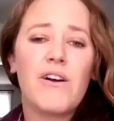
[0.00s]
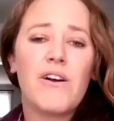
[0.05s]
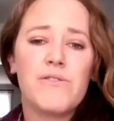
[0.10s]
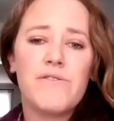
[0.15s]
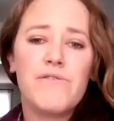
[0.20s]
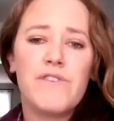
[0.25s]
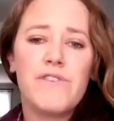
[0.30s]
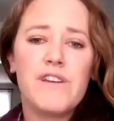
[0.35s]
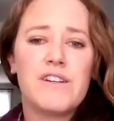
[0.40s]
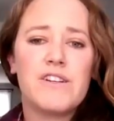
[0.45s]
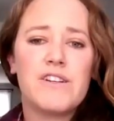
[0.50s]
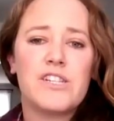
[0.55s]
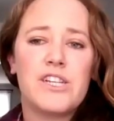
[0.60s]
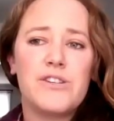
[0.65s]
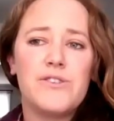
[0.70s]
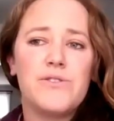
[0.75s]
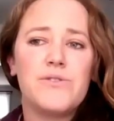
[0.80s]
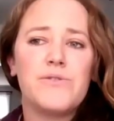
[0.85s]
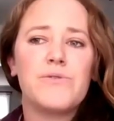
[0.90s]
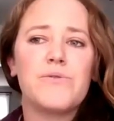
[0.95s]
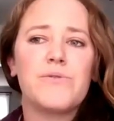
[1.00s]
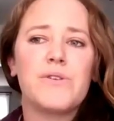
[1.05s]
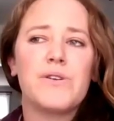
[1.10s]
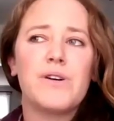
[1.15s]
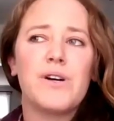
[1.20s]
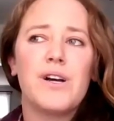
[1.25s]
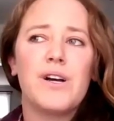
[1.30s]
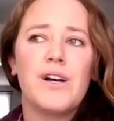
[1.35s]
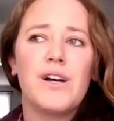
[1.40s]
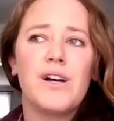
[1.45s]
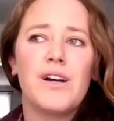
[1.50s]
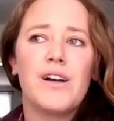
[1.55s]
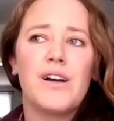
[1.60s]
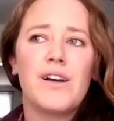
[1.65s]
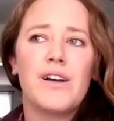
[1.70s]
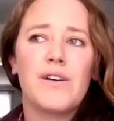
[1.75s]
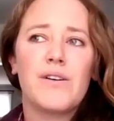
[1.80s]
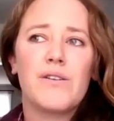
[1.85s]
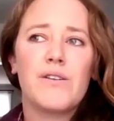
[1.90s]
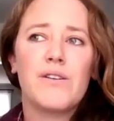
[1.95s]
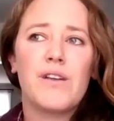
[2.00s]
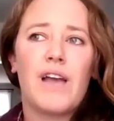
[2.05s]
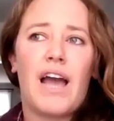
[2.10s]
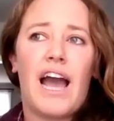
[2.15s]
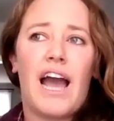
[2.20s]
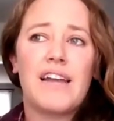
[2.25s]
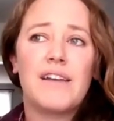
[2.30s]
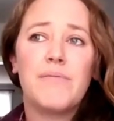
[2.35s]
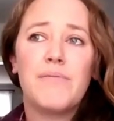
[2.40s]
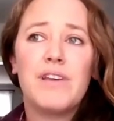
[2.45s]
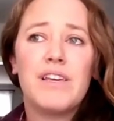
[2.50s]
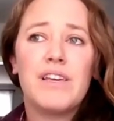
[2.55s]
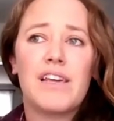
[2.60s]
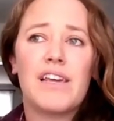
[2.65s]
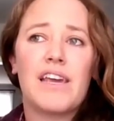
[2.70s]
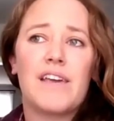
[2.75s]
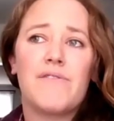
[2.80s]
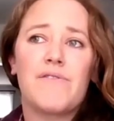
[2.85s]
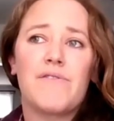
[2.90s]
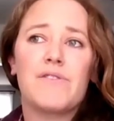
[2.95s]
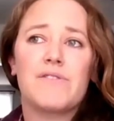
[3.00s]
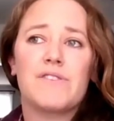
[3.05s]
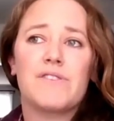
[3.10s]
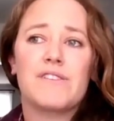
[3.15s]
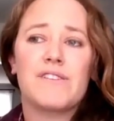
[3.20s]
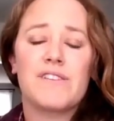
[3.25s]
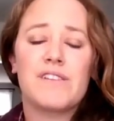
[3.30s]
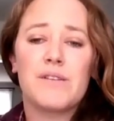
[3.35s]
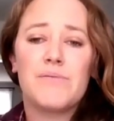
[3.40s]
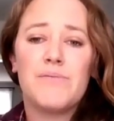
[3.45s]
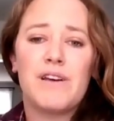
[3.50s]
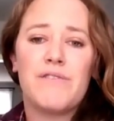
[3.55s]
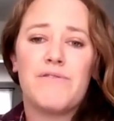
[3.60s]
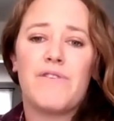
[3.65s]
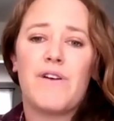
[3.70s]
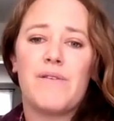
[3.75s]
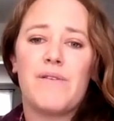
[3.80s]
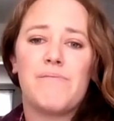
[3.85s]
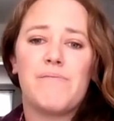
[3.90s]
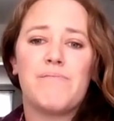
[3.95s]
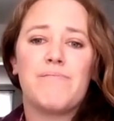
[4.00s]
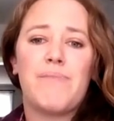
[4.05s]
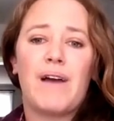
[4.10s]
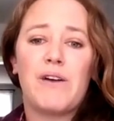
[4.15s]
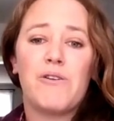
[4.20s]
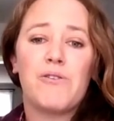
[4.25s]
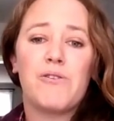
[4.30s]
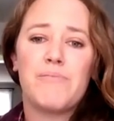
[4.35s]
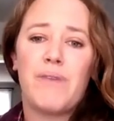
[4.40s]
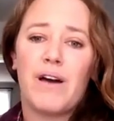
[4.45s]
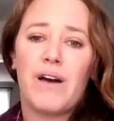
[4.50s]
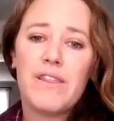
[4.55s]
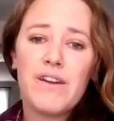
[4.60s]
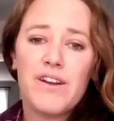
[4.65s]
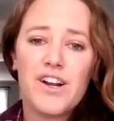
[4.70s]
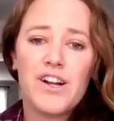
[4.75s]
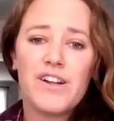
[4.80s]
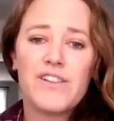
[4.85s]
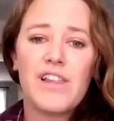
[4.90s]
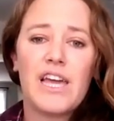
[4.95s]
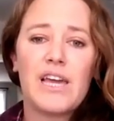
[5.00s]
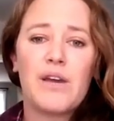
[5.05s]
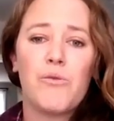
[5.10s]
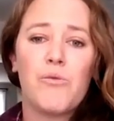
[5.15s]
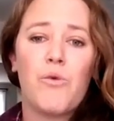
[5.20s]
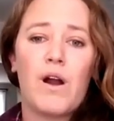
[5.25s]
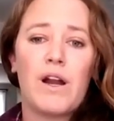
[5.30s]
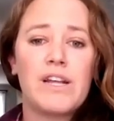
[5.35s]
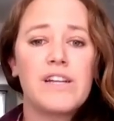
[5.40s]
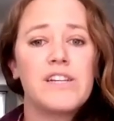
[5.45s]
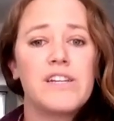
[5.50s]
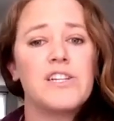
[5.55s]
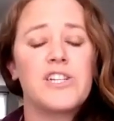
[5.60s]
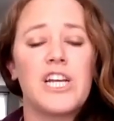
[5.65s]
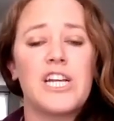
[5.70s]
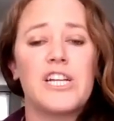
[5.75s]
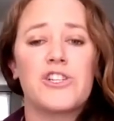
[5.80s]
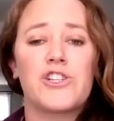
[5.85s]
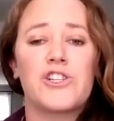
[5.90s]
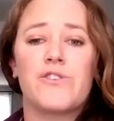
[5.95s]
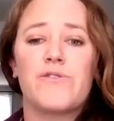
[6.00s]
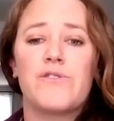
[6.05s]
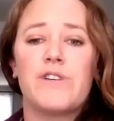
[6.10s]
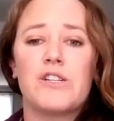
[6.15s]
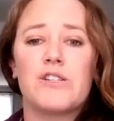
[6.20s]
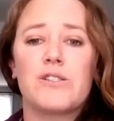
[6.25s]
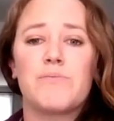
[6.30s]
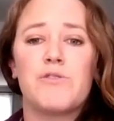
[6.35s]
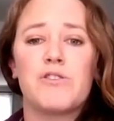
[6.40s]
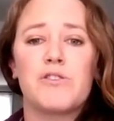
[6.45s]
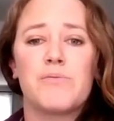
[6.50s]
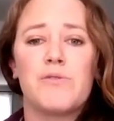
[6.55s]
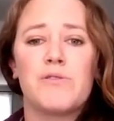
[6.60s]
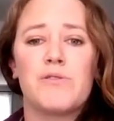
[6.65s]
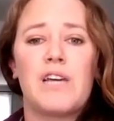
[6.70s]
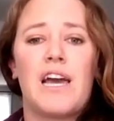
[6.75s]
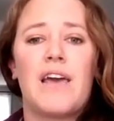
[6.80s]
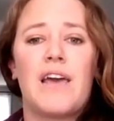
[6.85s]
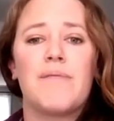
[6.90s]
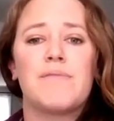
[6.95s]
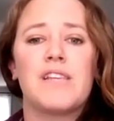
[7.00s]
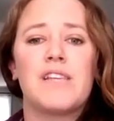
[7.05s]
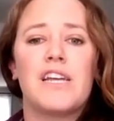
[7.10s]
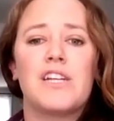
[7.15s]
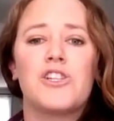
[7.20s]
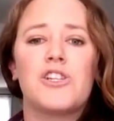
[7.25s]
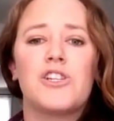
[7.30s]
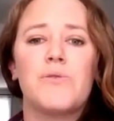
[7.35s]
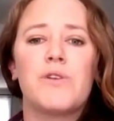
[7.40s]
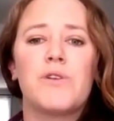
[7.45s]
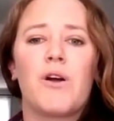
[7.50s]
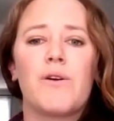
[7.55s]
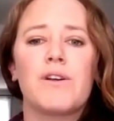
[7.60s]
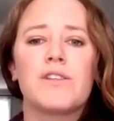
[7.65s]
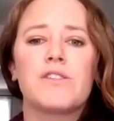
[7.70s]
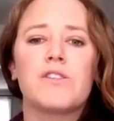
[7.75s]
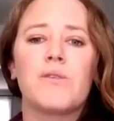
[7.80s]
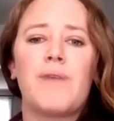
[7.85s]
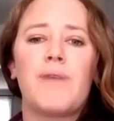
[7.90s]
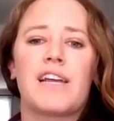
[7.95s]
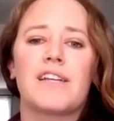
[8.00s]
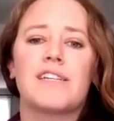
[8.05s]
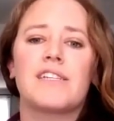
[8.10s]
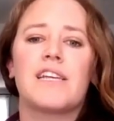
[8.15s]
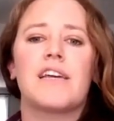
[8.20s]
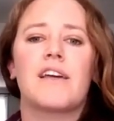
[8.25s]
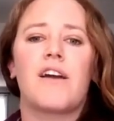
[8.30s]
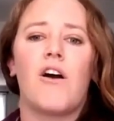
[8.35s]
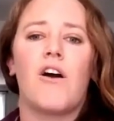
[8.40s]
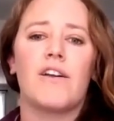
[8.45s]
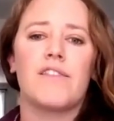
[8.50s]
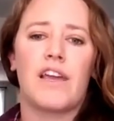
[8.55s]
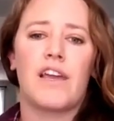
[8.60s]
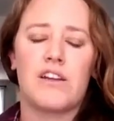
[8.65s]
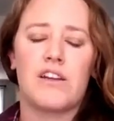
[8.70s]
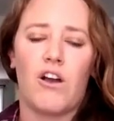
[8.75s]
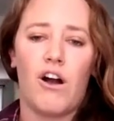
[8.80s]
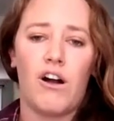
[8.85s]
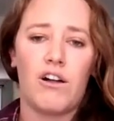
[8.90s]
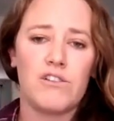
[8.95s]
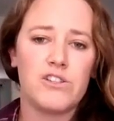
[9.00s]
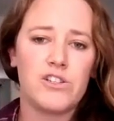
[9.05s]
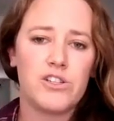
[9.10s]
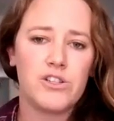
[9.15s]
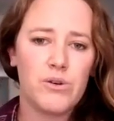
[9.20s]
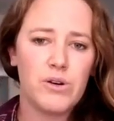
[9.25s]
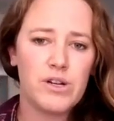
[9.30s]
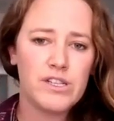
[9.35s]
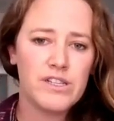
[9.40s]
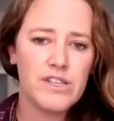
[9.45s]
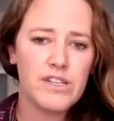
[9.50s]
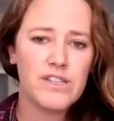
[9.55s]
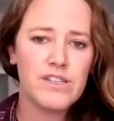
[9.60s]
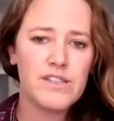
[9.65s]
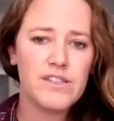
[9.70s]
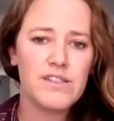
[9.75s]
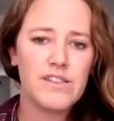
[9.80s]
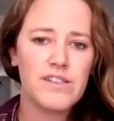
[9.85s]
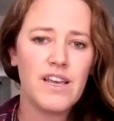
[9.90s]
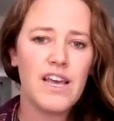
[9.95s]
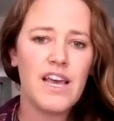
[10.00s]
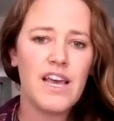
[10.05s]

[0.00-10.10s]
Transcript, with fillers: own fear too had to be like influenced a little bit from my own mother, like wanted to change careers multiple times. And she would always go back and take online college courses.